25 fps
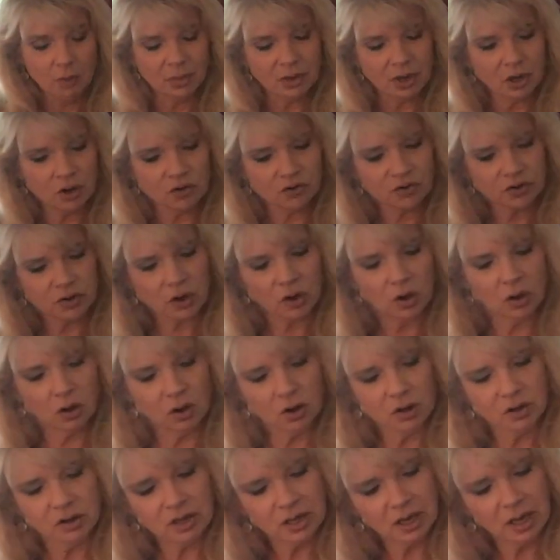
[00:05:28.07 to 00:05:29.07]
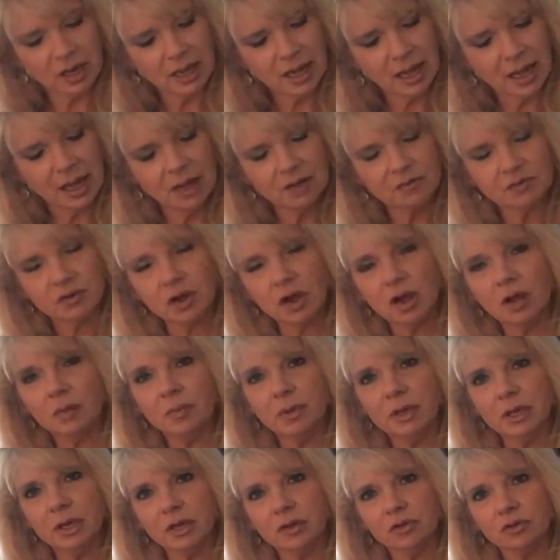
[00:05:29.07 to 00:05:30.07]
Because the card that I have
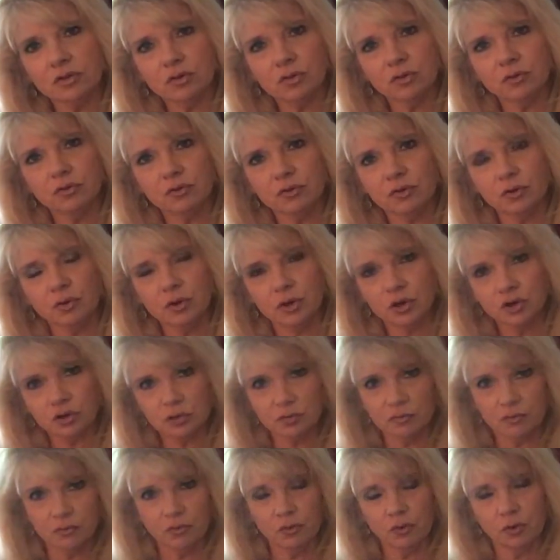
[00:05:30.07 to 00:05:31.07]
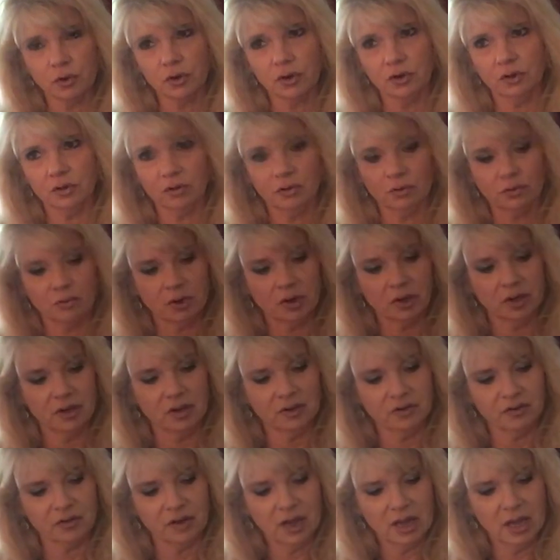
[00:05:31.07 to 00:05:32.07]
coming into fruition for you,
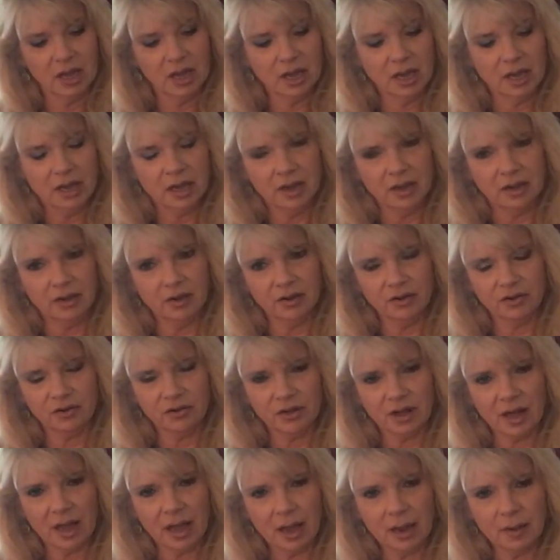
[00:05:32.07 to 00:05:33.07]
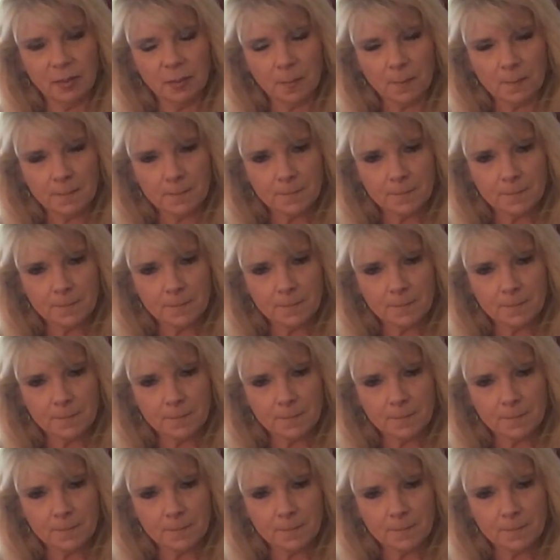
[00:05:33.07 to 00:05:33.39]
threes, is that